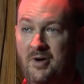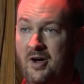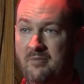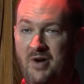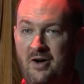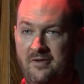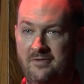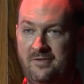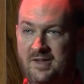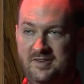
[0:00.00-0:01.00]

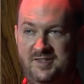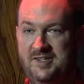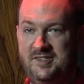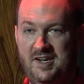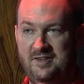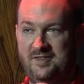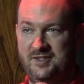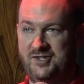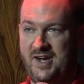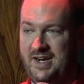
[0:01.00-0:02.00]
above dictates the
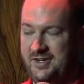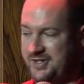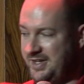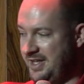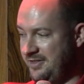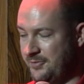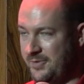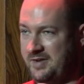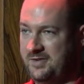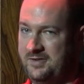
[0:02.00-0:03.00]
change and then the
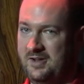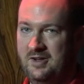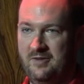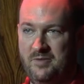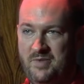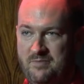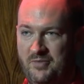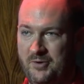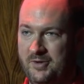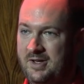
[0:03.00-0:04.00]
rest of the
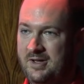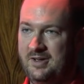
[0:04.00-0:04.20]
people